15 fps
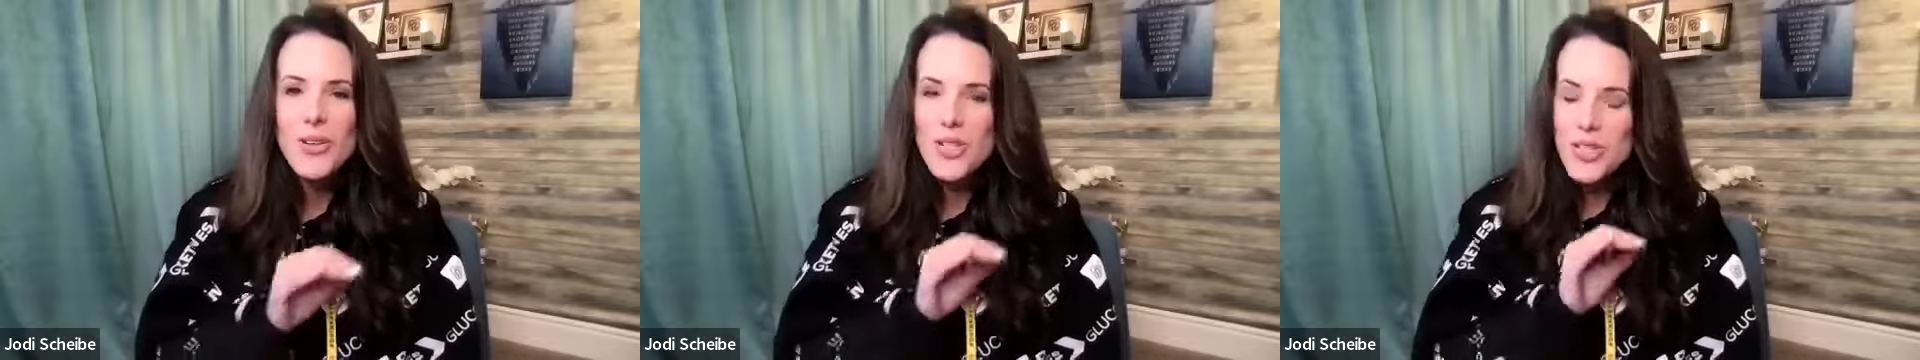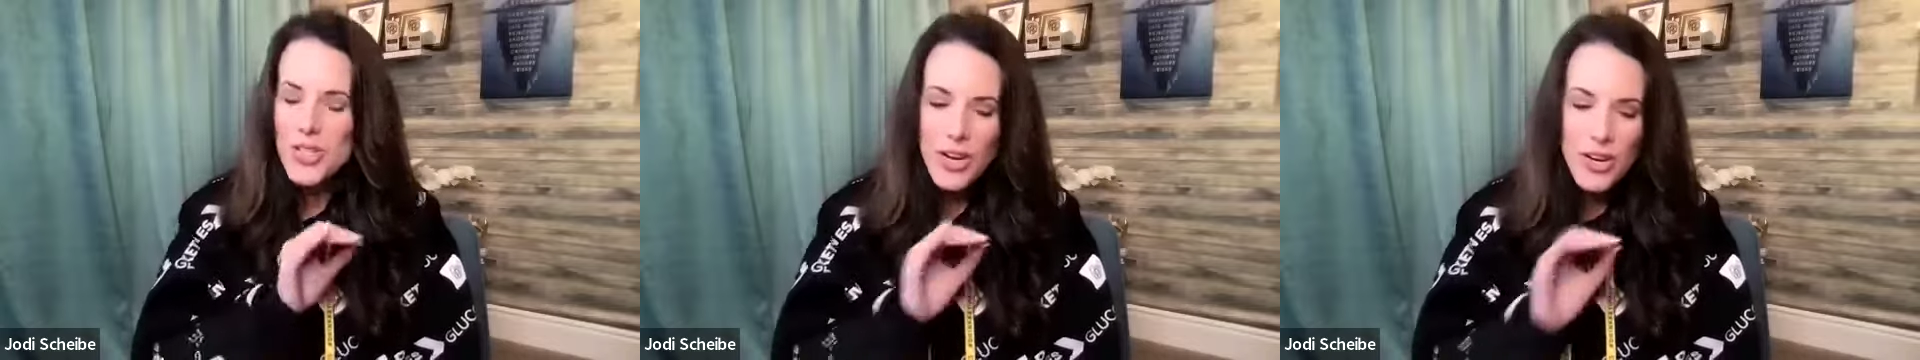
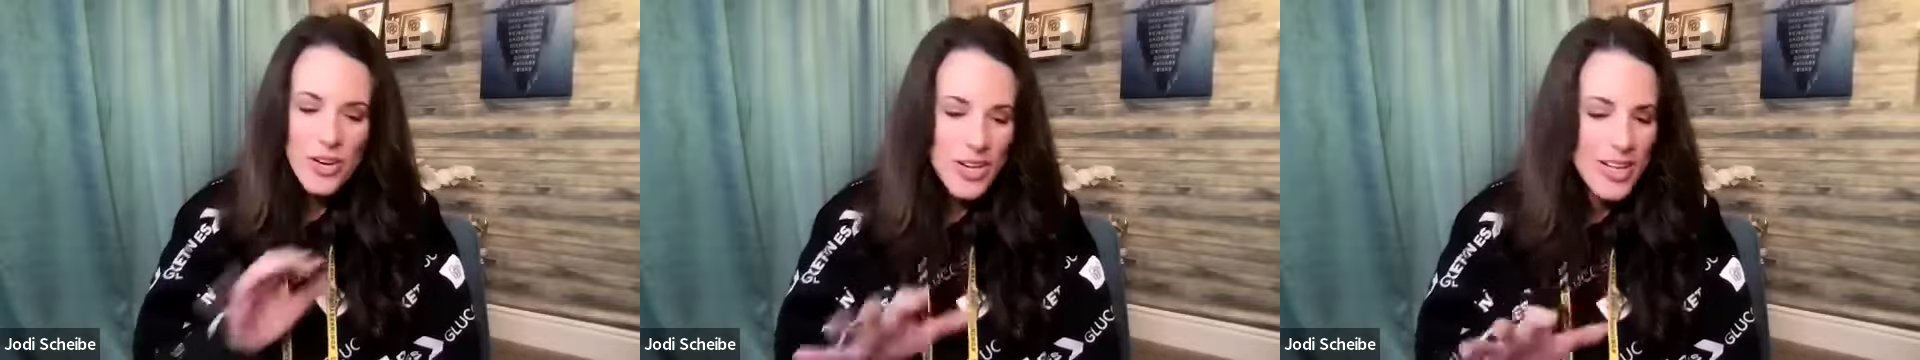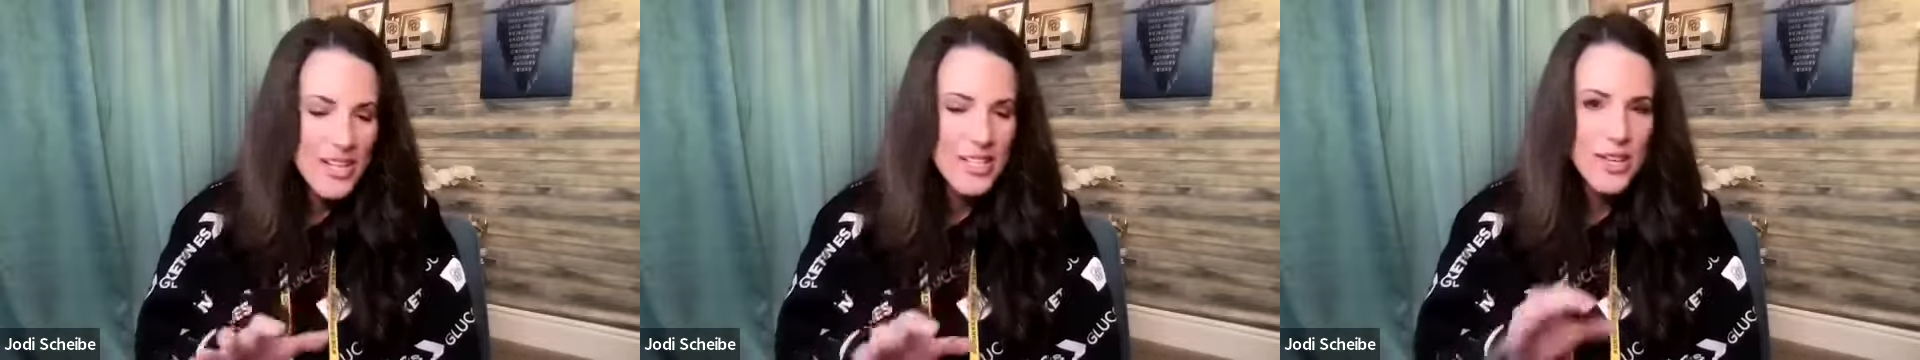share
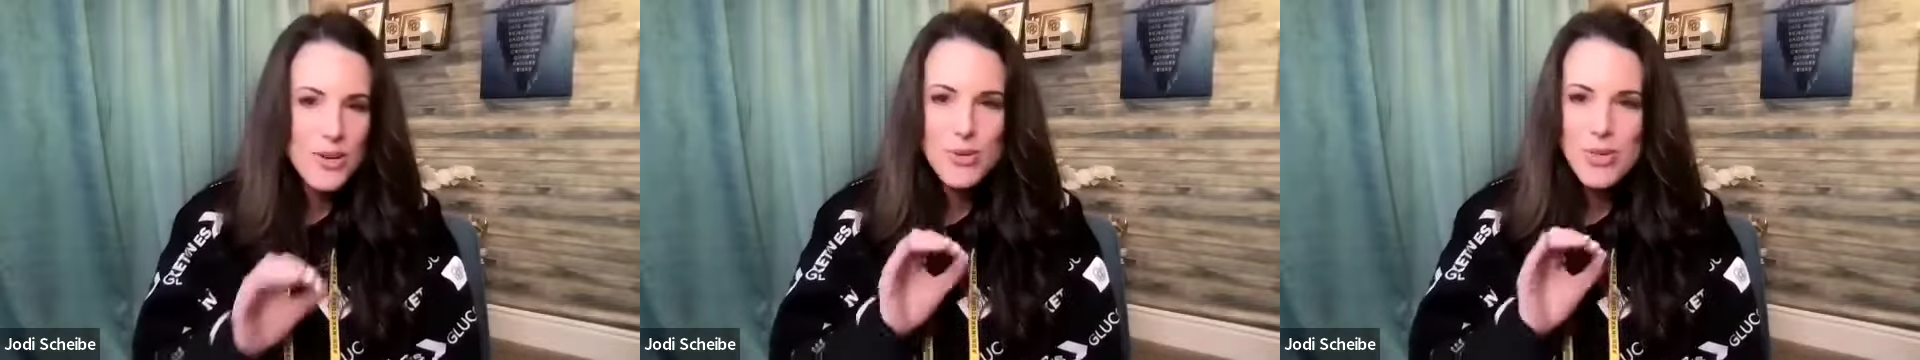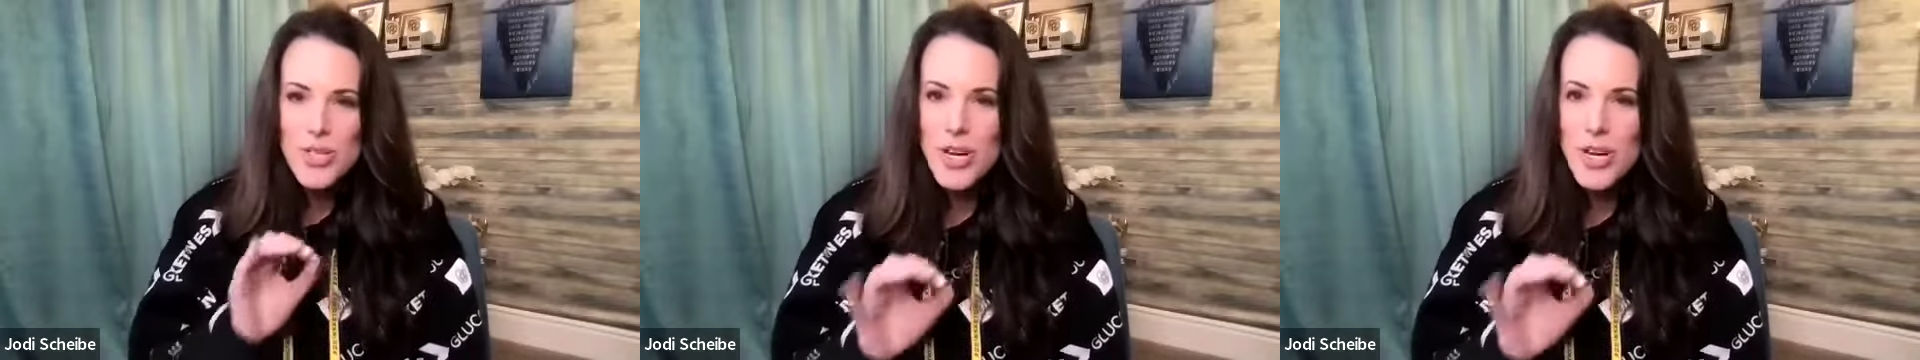
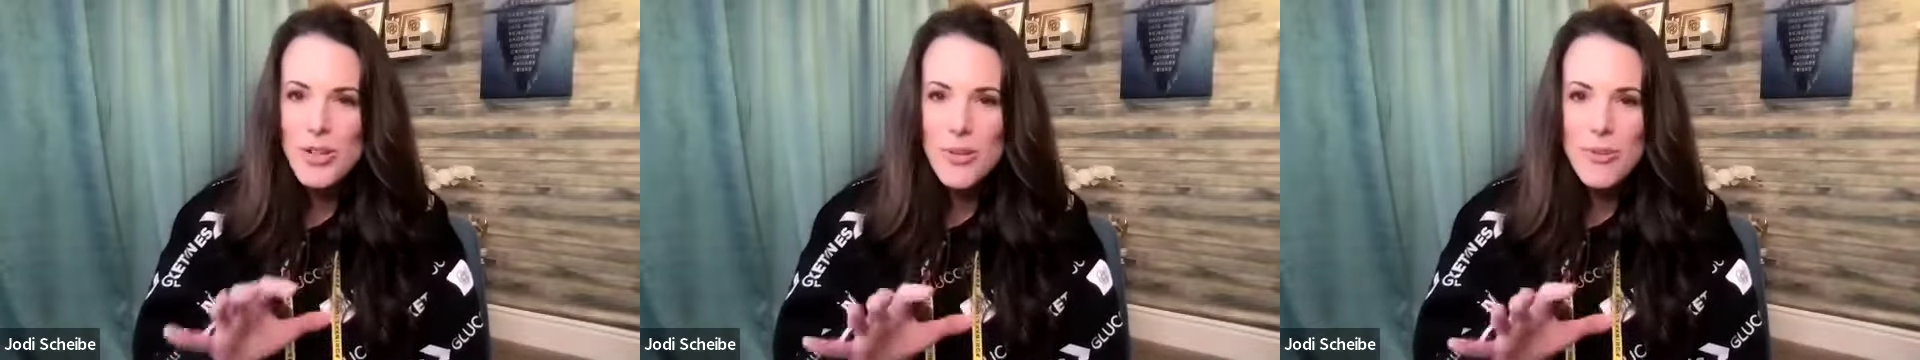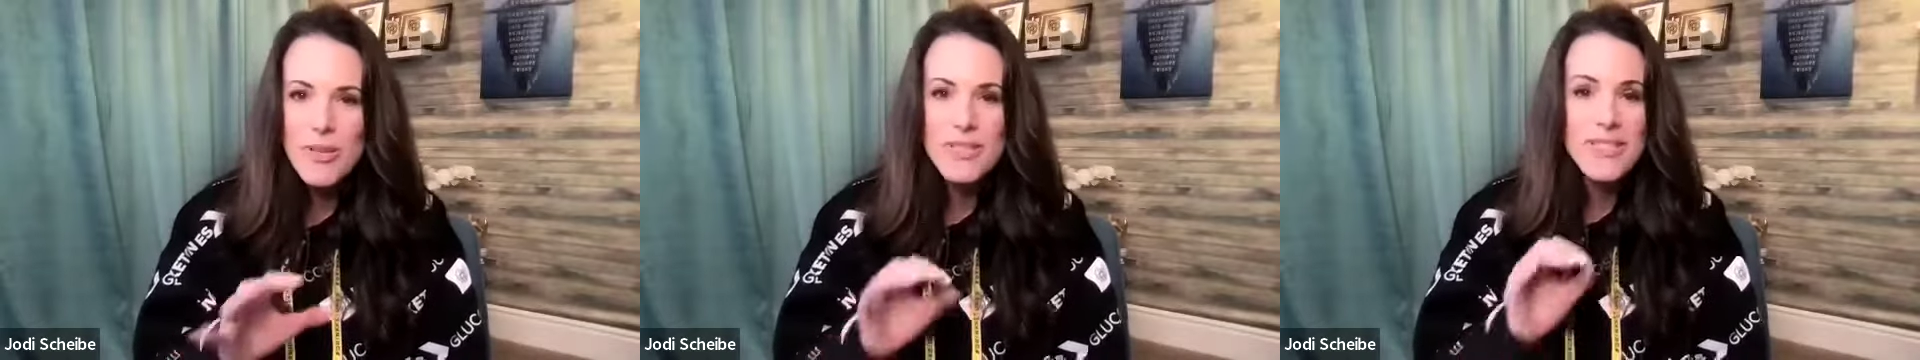ketones, share the
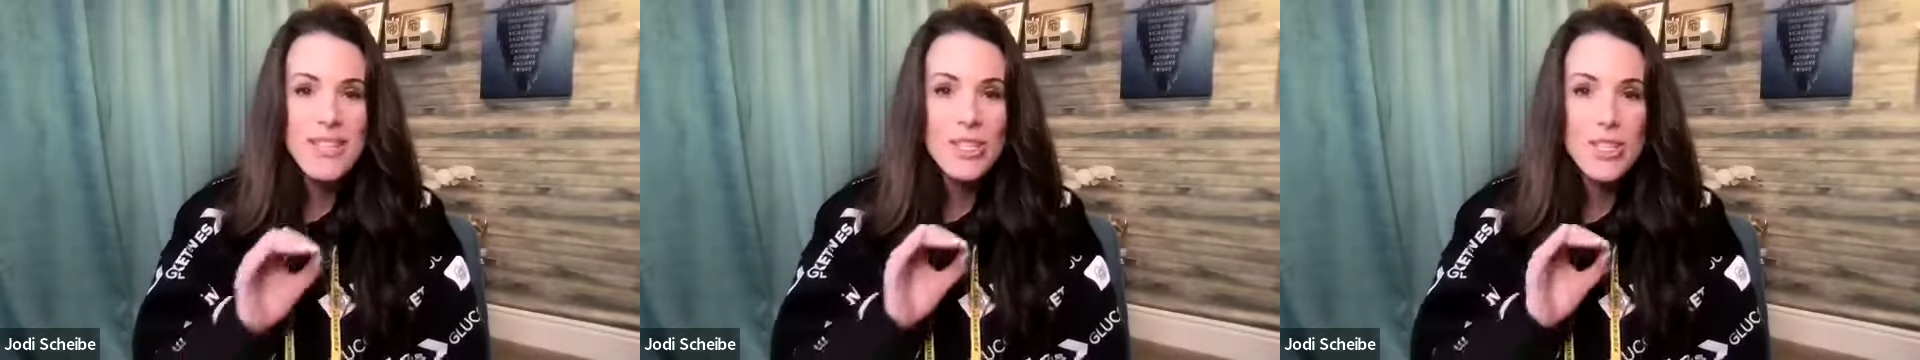business,